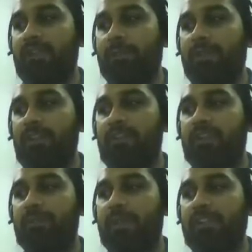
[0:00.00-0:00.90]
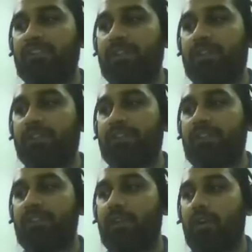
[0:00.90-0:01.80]
the previous partial
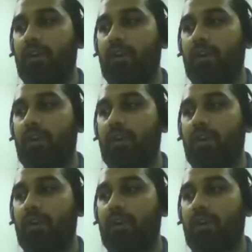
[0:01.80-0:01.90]
results